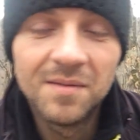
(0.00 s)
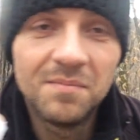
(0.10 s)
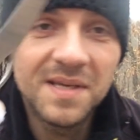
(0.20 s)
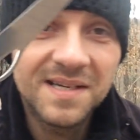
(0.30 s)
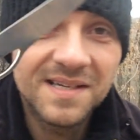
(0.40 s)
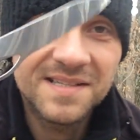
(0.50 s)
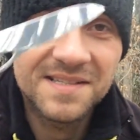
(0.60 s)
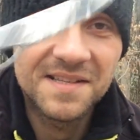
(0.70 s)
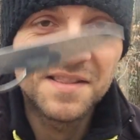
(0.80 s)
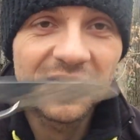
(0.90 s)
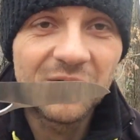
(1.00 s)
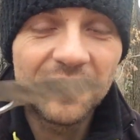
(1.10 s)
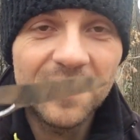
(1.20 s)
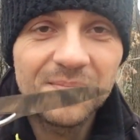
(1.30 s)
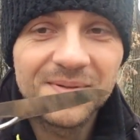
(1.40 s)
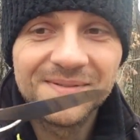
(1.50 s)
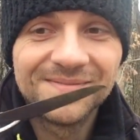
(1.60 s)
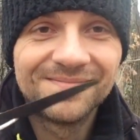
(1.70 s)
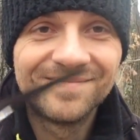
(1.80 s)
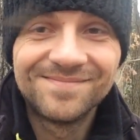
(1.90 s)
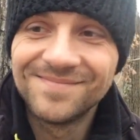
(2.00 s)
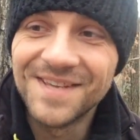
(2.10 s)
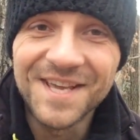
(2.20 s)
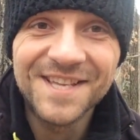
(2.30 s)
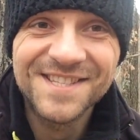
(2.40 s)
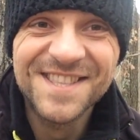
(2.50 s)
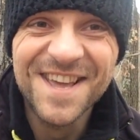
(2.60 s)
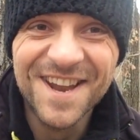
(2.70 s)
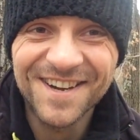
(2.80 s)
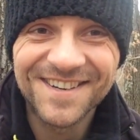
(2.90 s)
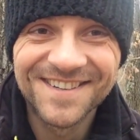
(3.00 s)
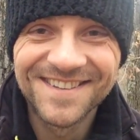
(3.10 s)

because the grip is there,